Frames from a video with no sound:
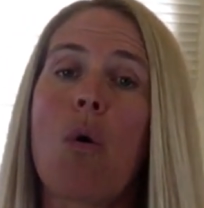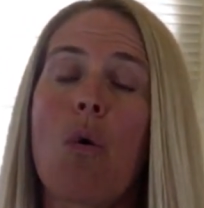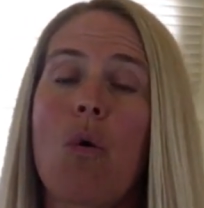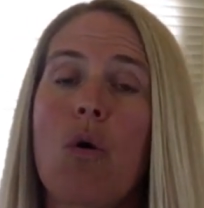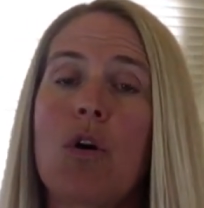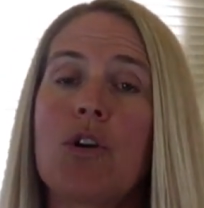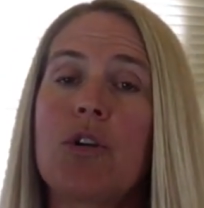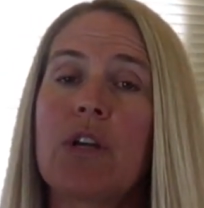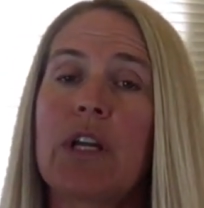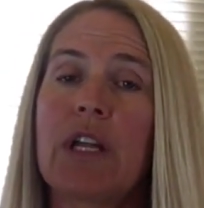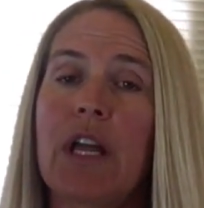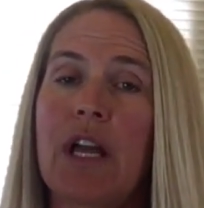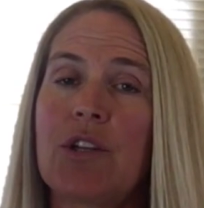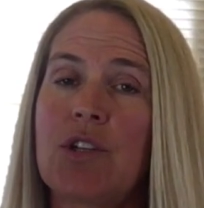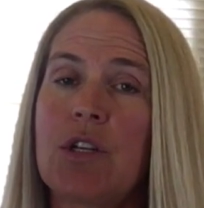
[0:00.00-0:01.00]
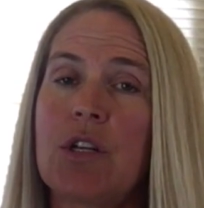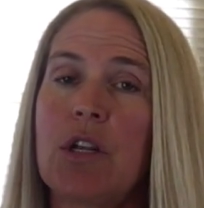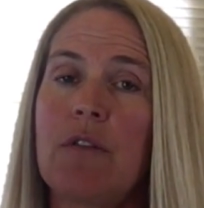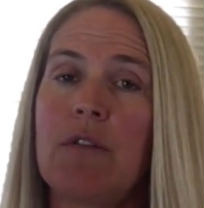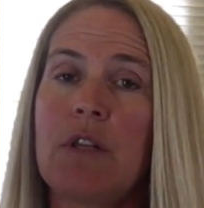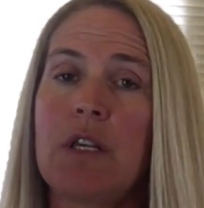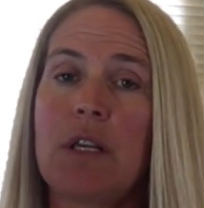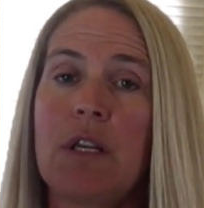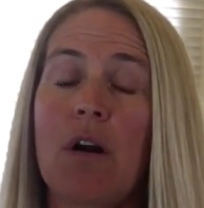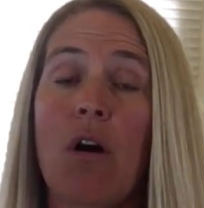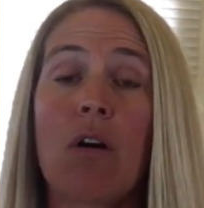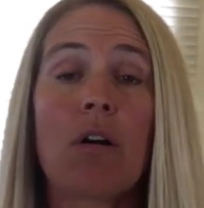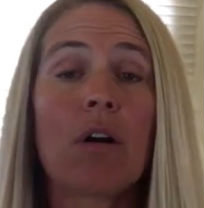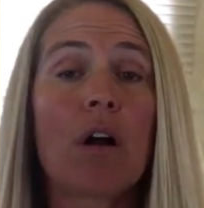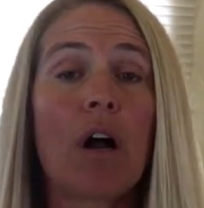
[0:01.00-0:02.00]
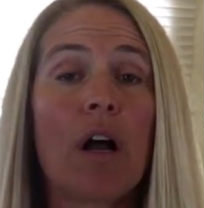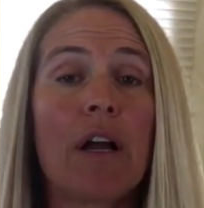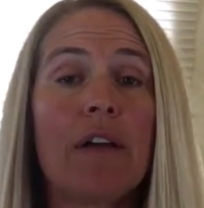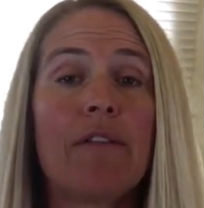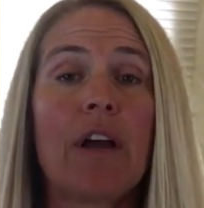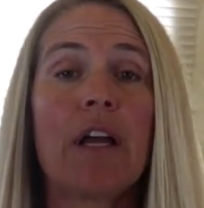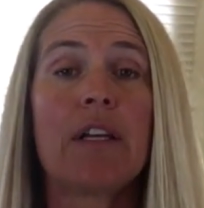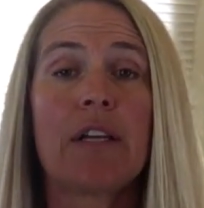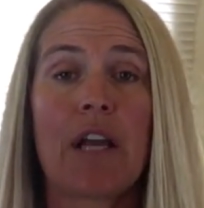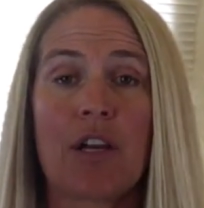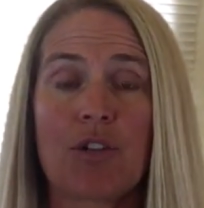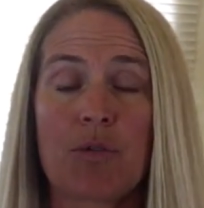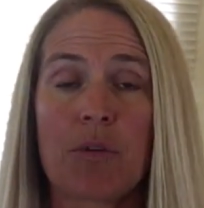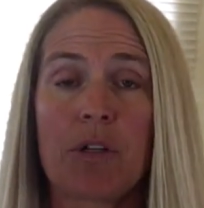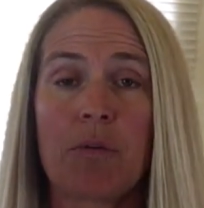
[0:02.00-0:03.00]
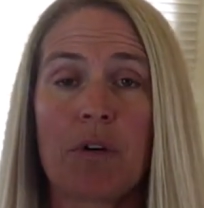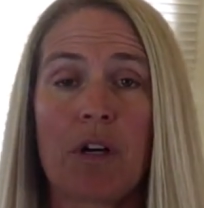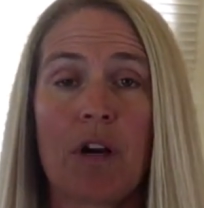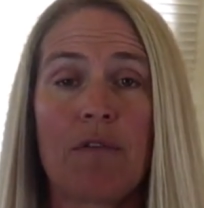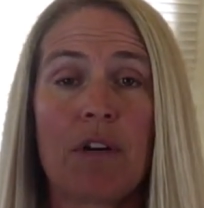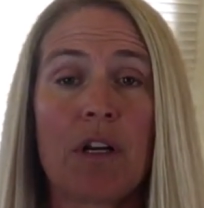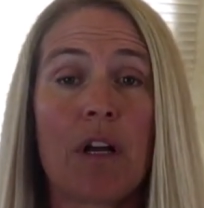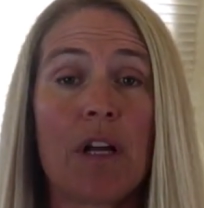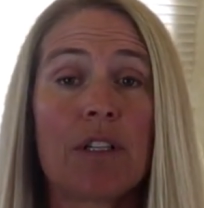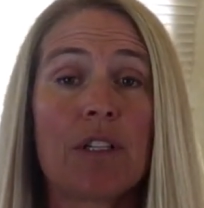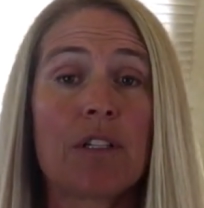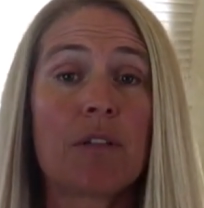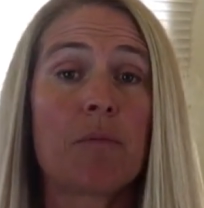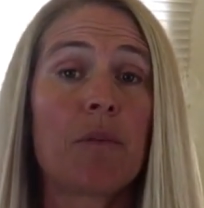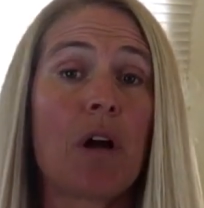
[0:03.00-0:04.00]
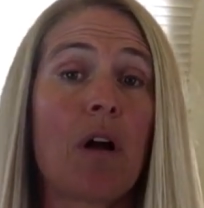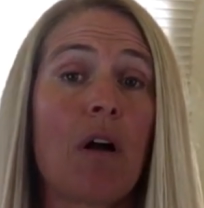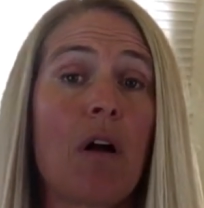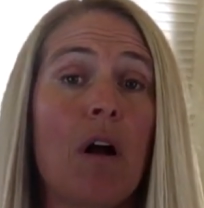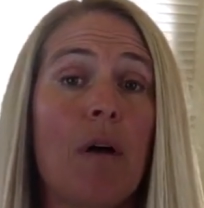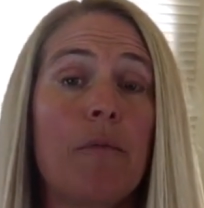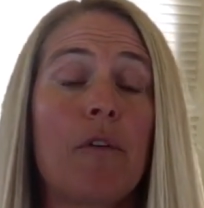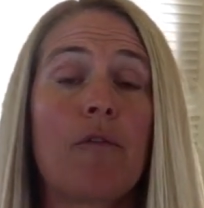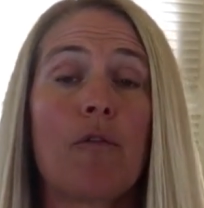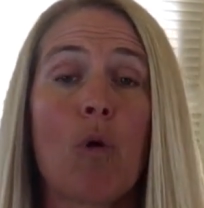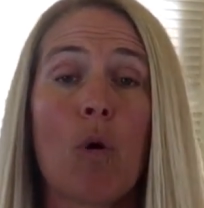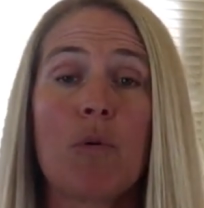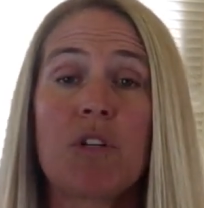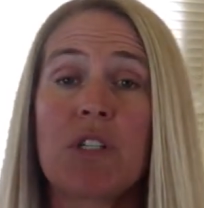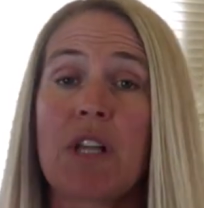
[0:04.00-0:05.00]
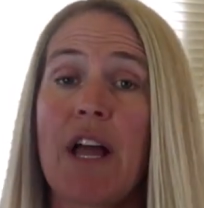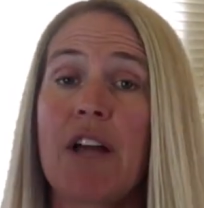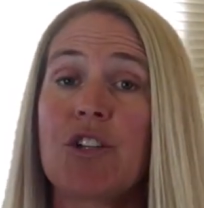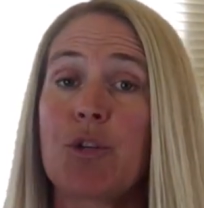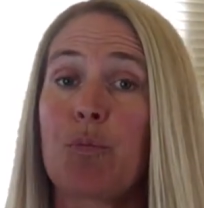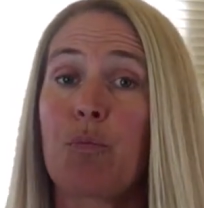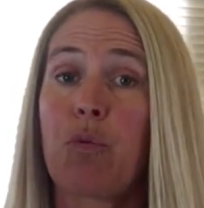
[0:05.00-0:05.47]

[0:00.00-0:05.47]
Or you can catch it in the archive at naturallyrecoveringautism.com forward slash